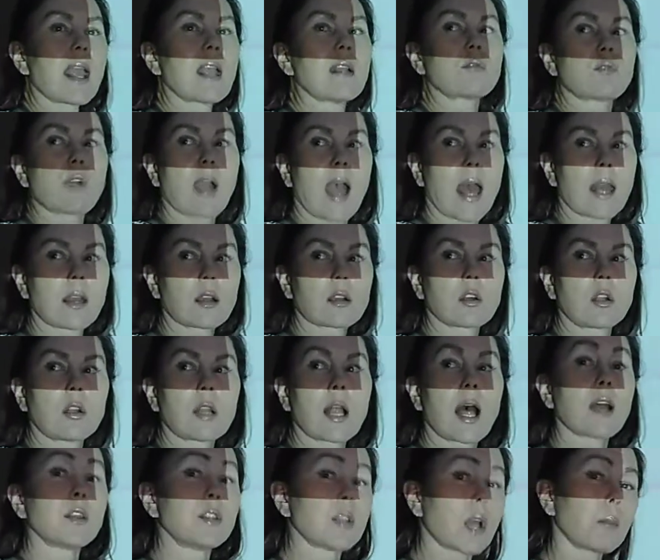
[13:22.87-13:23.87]
a radical,
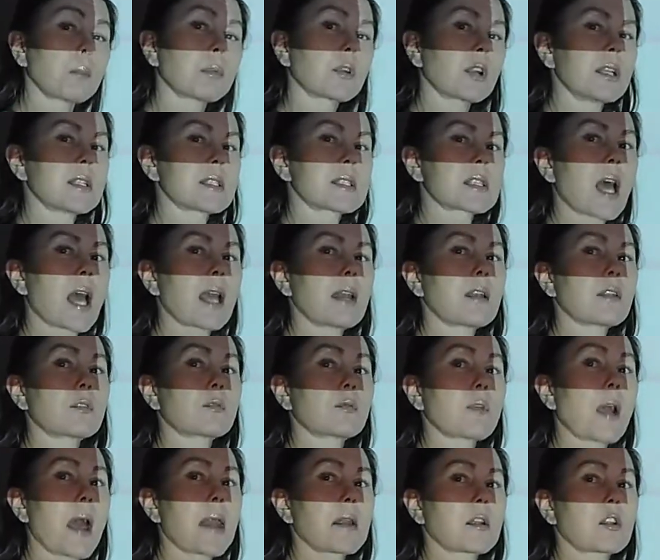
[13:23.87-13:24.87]
a number inside of the
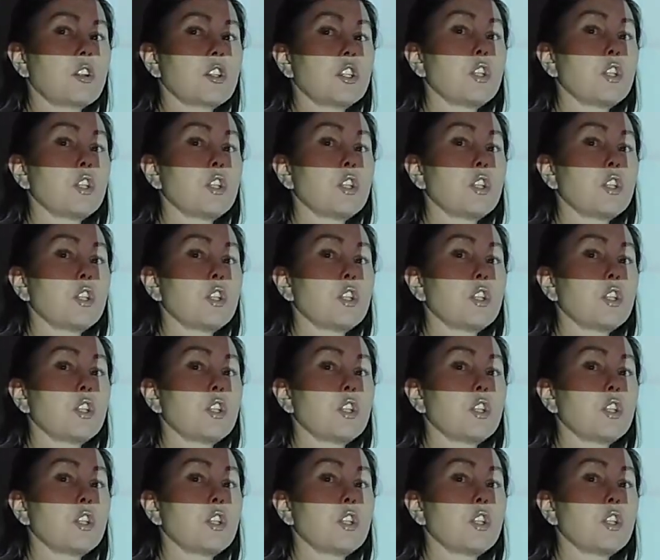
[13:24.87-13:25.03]
radical?